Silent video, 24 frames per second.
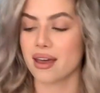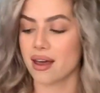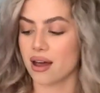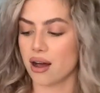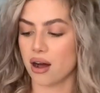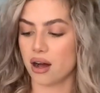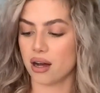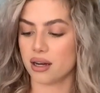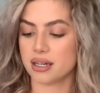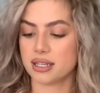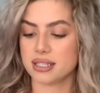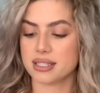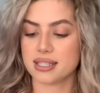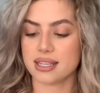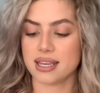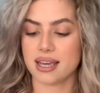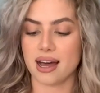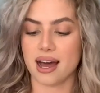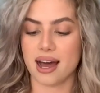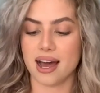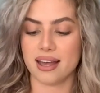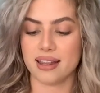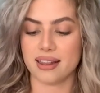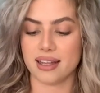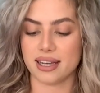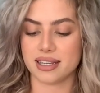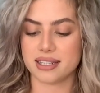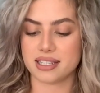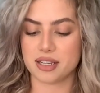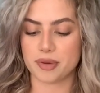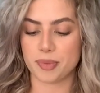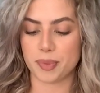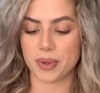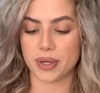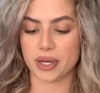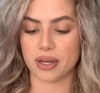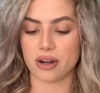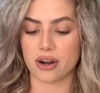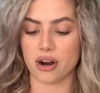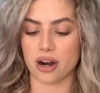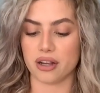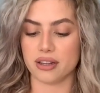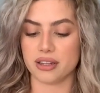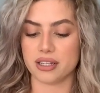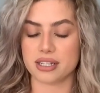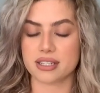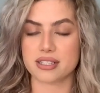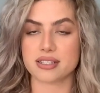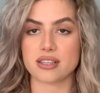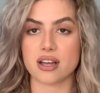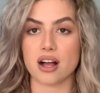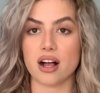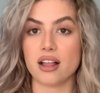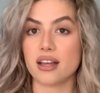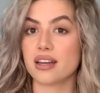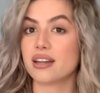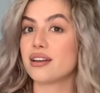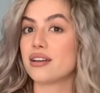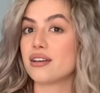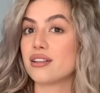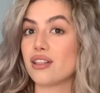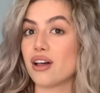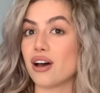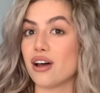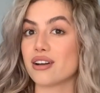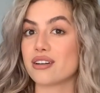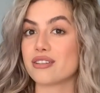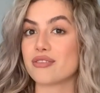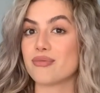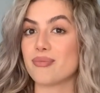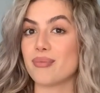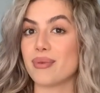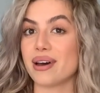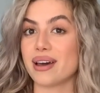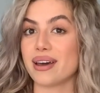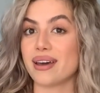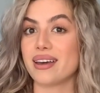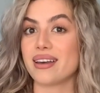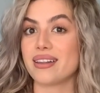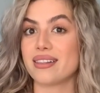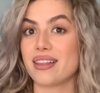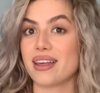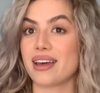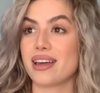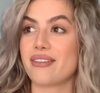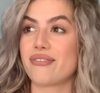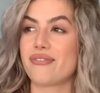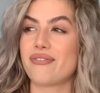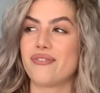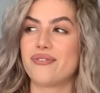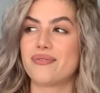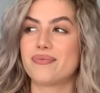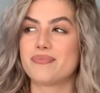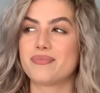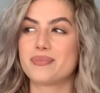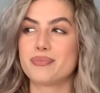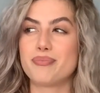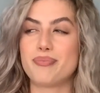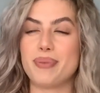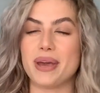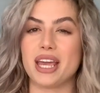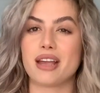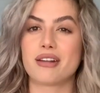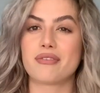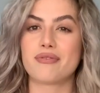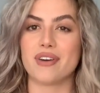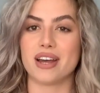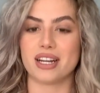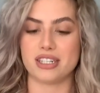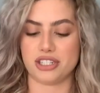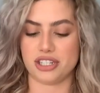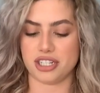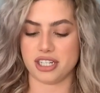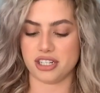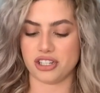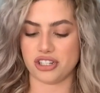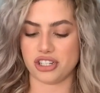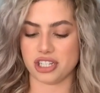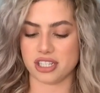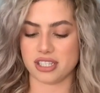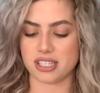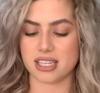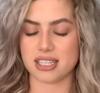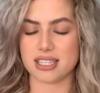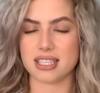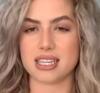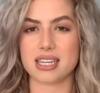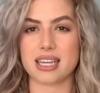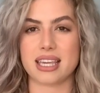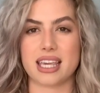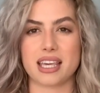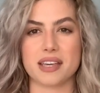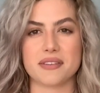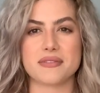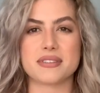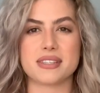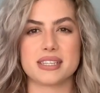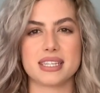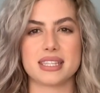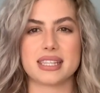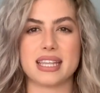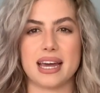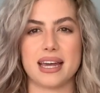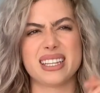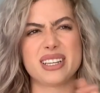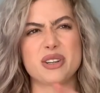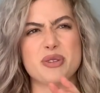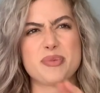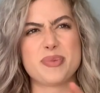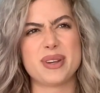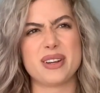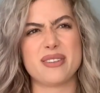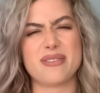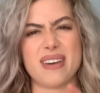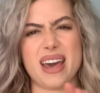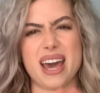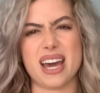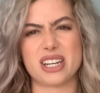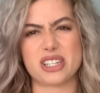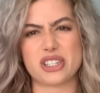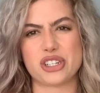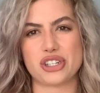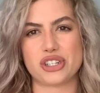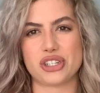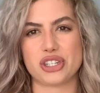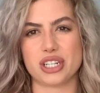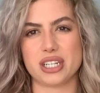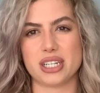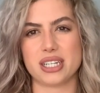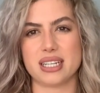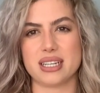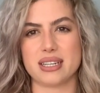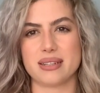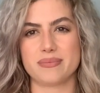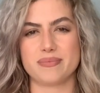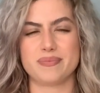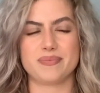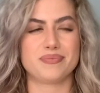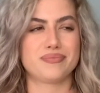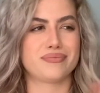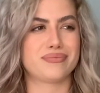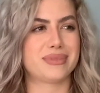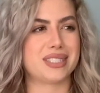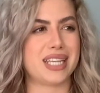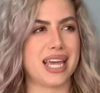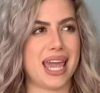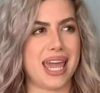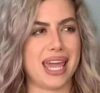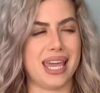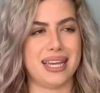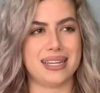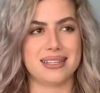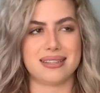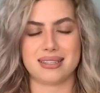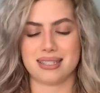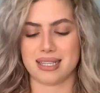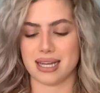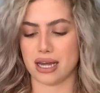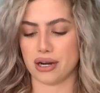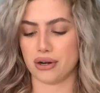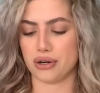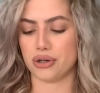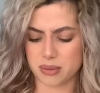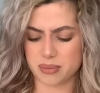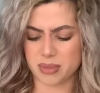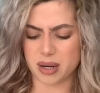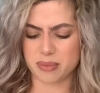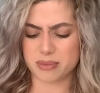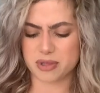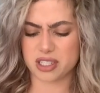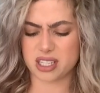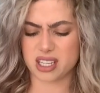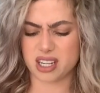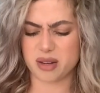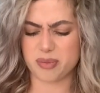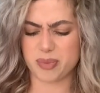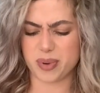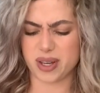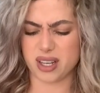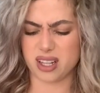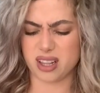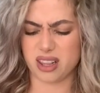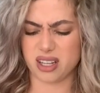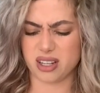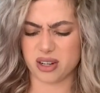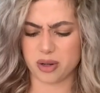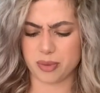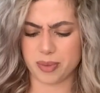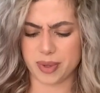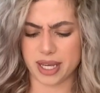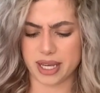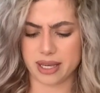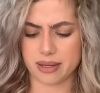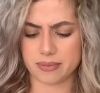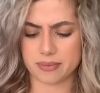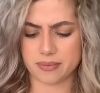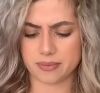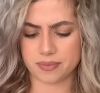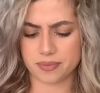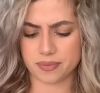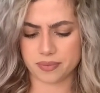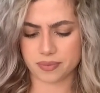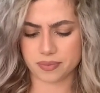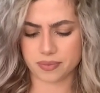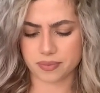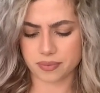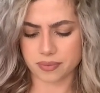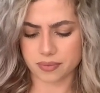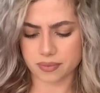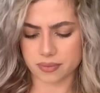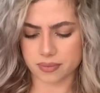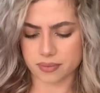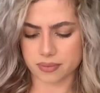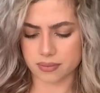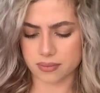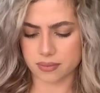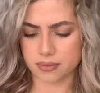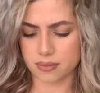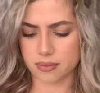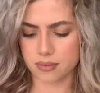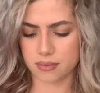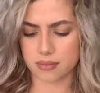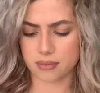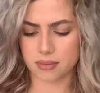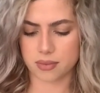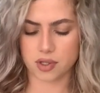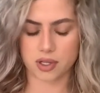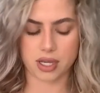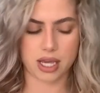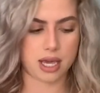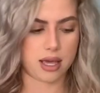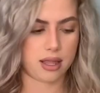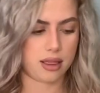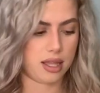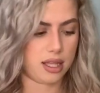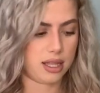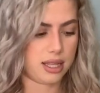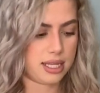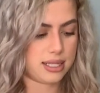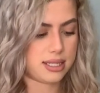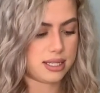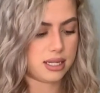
Honestly, I like to put garlic salt in a lot of my baked veggies just because it gives it that little bit of extra taste. I don't know. I'm just gonna put a little bit. Okay, I think that's